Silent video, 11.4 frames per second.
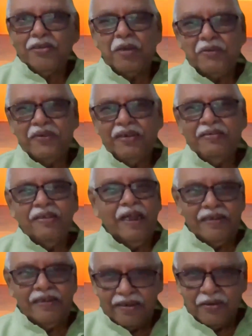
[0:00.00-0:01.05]
So, my friends,
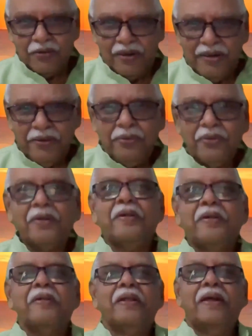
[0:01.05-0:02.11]
I take your leave
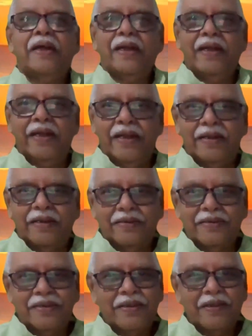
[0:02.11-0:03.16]

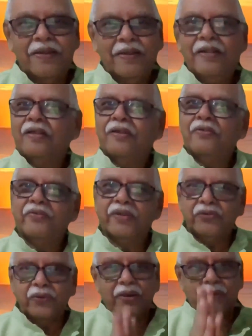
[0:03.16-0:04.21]
and
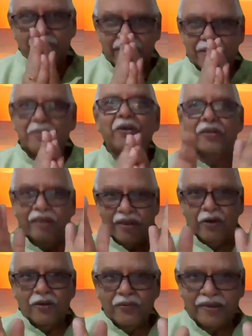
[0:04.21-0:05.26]
wish you a good night, because I
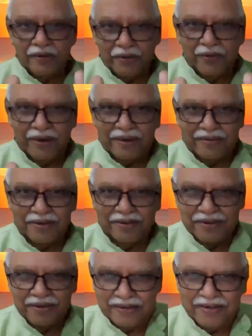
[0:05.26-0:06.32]
always record at
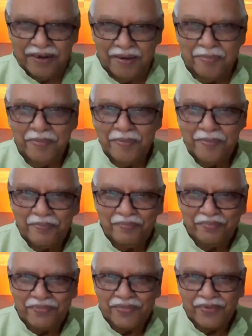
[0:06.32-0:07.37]
night time.
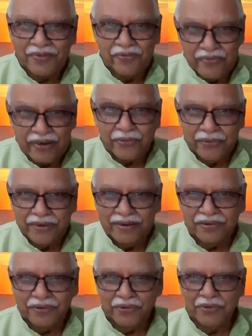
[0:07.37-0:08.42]
Very good night.